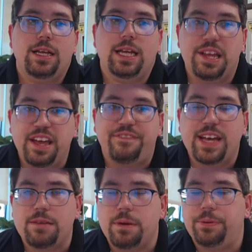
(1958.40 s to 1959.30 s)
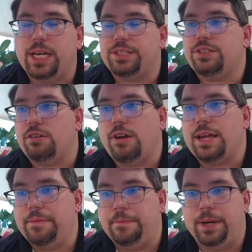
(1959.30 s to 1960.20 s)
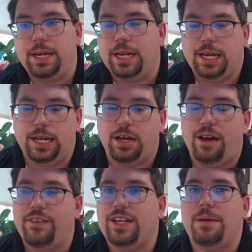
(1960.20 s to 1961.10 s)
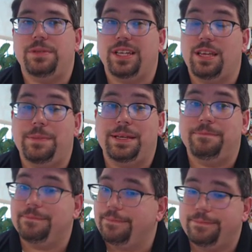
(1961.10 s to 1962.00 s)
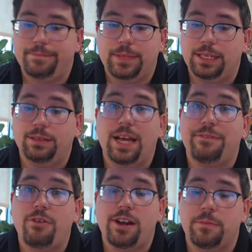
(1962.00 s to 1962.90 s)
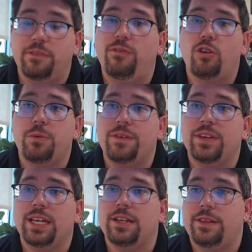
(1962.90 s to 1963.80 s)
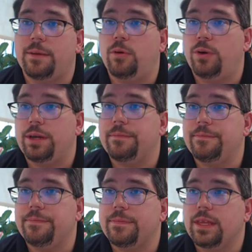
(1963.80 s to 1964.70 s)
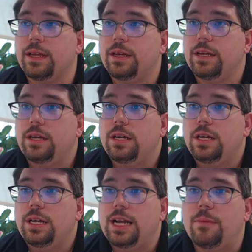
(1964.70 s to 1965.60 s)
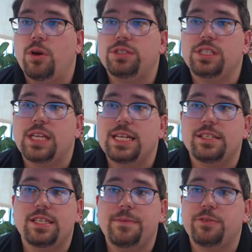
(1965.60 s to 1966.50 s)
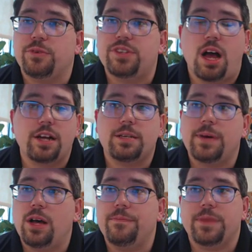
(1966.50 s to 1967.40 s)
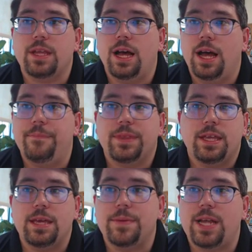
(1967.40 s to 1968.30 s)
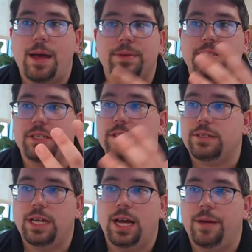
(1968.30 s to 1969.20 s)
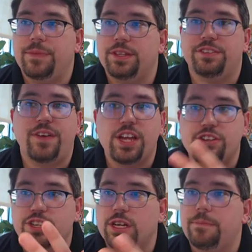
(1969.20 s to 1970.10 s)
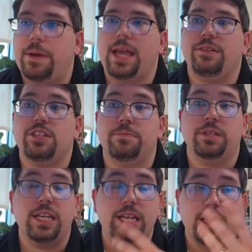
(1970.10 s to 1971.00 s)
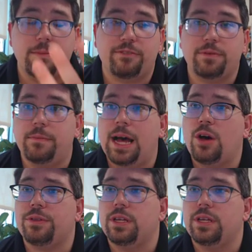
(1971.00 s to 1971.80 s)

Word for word: If that can be placed, great. But uh, oftentimes it can be life-threatening before we even get to that point. Now, most of the signs and symptoms we talked about uh, hematemesis, uh, dysphagia, painless bleeding coming from the mouth.